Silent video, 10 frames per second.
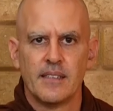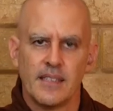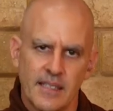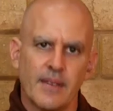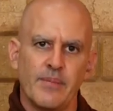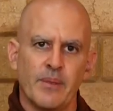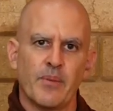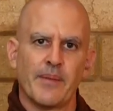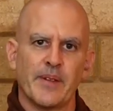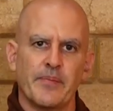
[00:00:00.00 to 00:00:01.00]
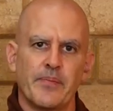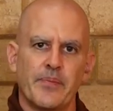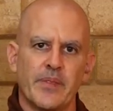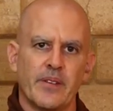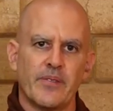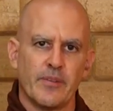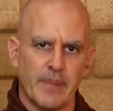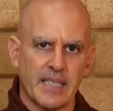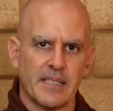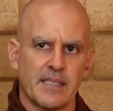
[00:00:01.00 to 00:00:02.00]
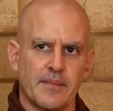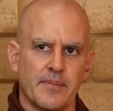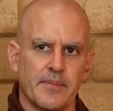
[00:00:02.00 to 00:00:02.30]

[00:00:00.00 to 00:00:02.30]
this can be a problem for monks.